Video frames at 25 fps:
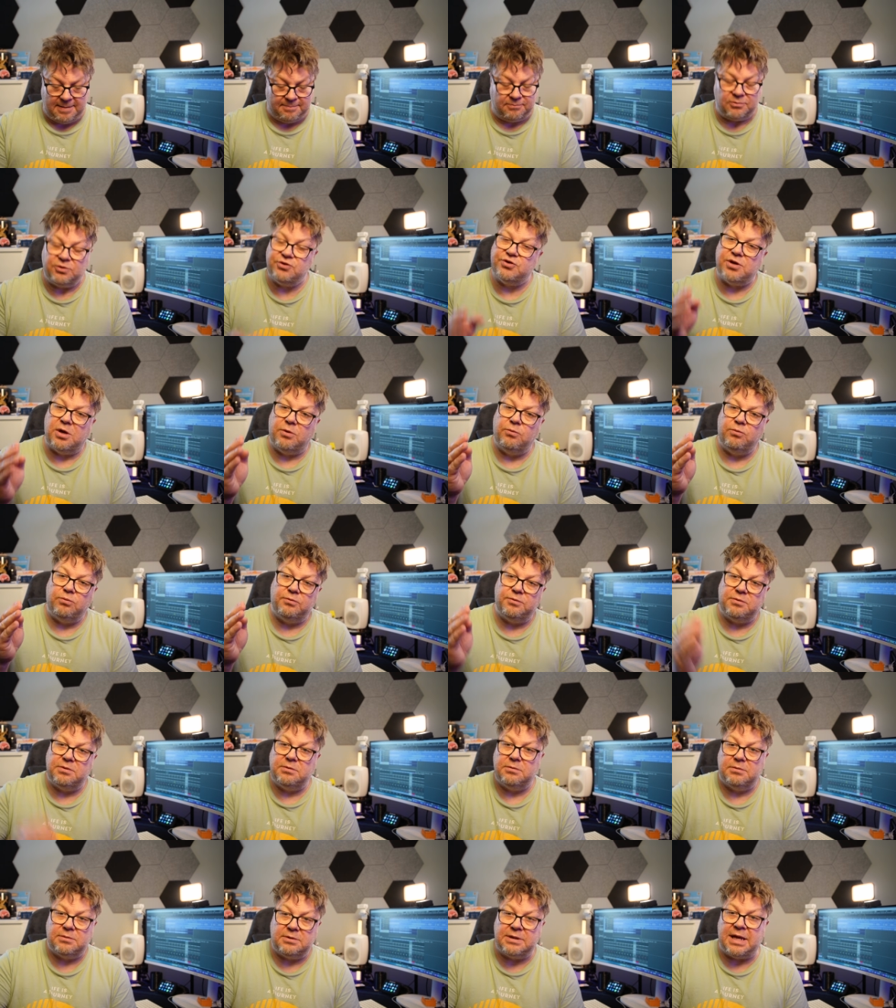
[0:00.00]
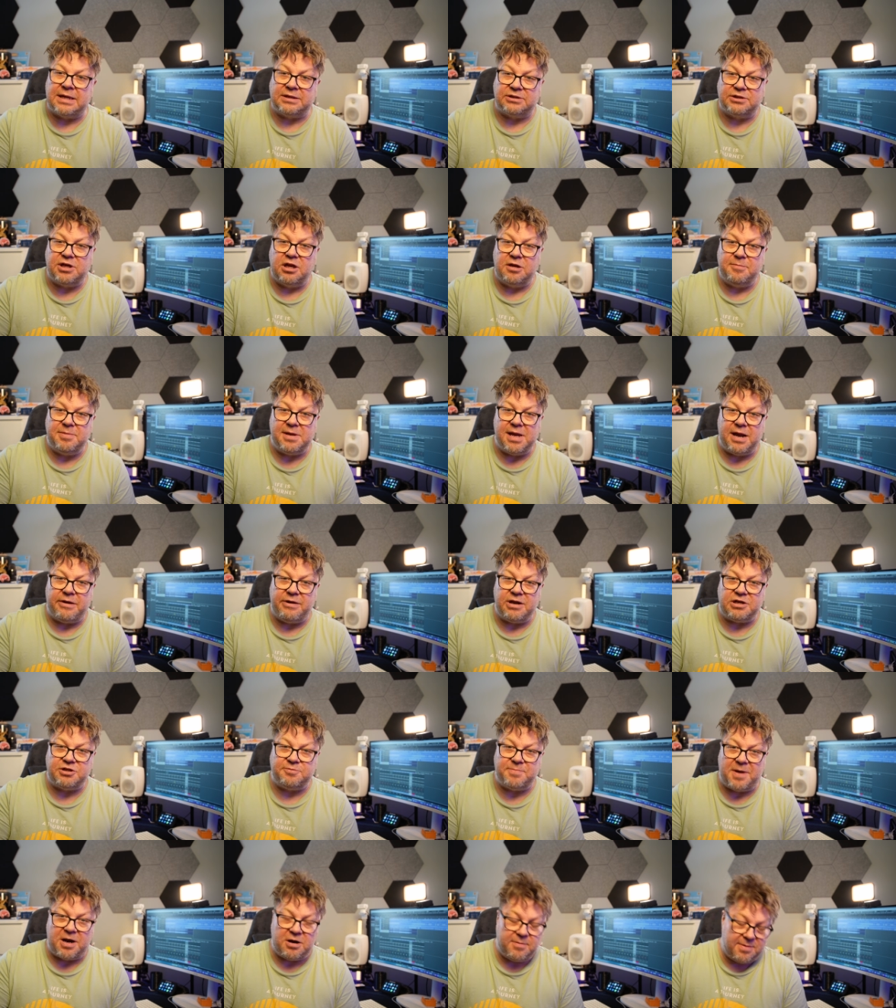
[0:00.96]
So that's going to be our
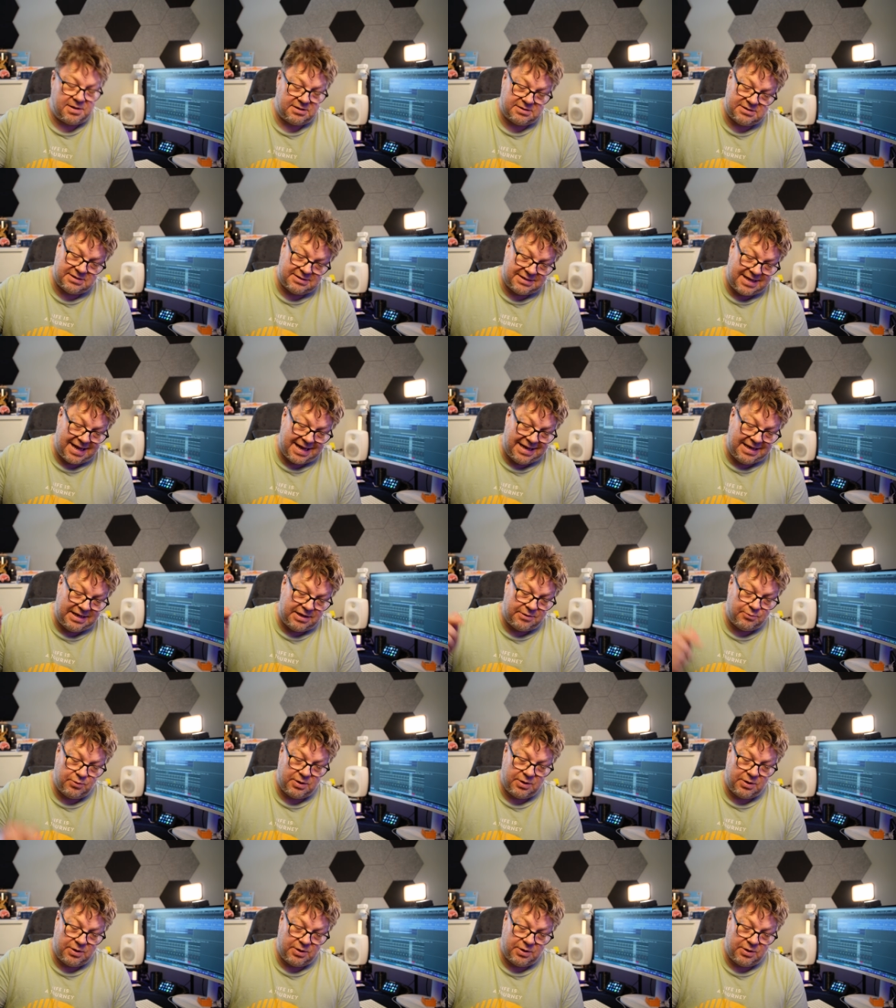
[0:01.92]
experiment today.